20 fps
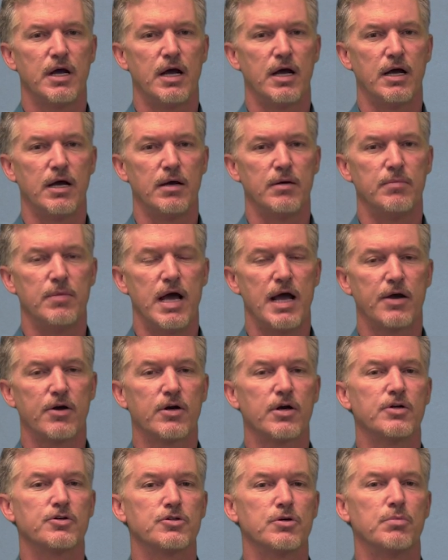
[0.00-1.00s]

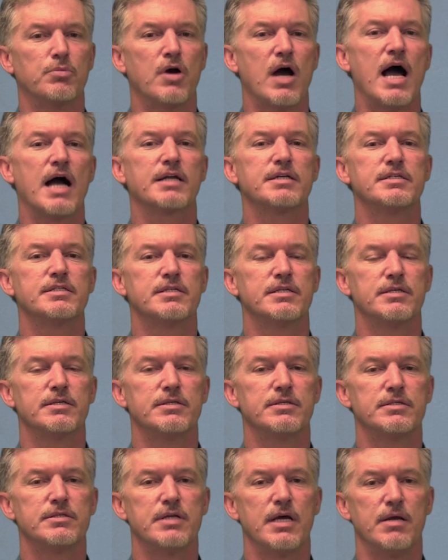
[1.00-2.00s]
Agricultural
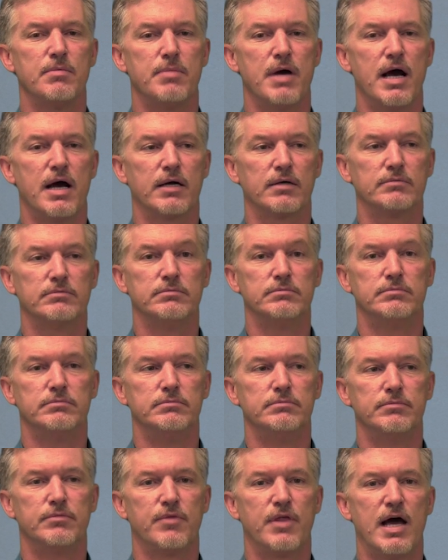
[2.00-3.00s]
practices date back
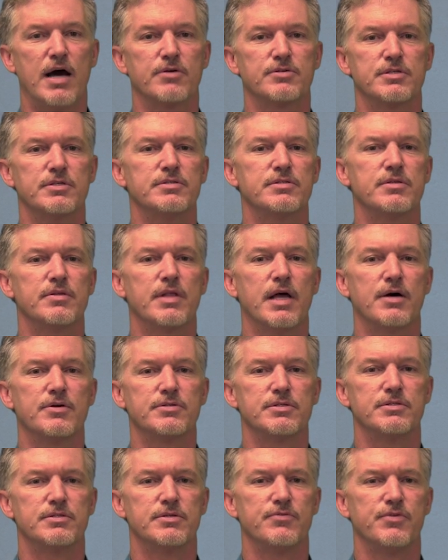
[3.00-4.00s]
thousands and
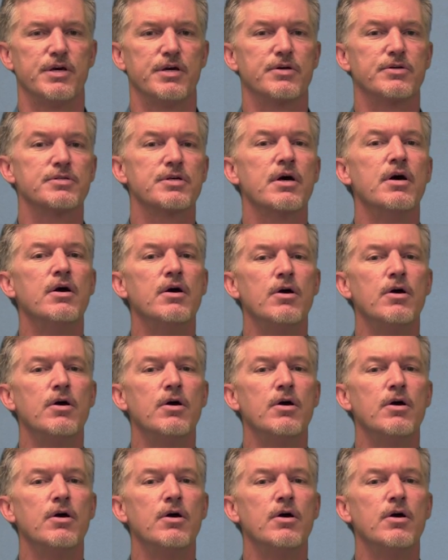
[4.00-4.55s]
thousands of years,